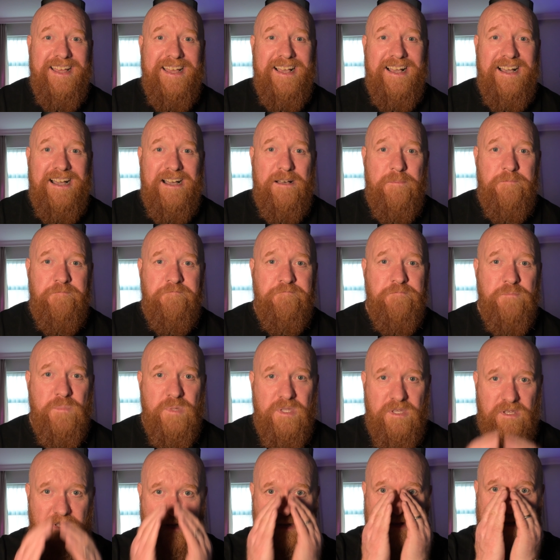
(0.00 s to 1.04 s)

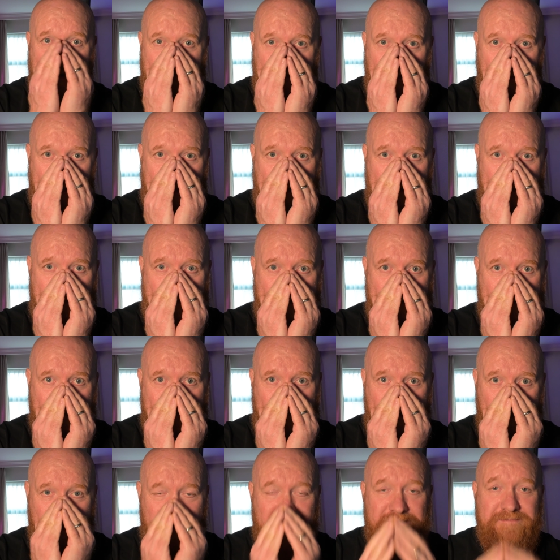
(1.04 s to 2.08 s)
I've not been out at all
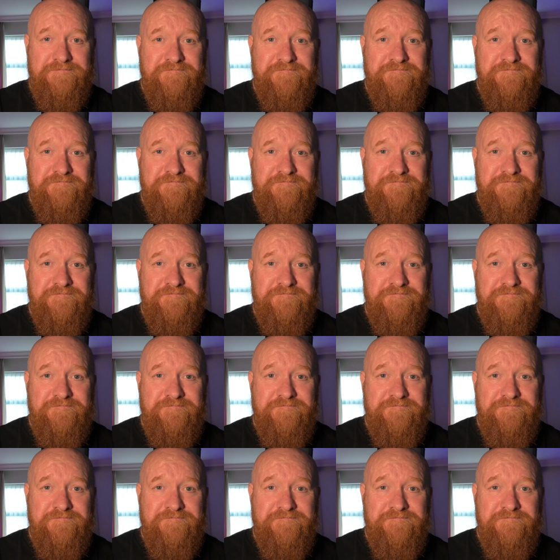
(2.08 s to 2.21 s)
this year.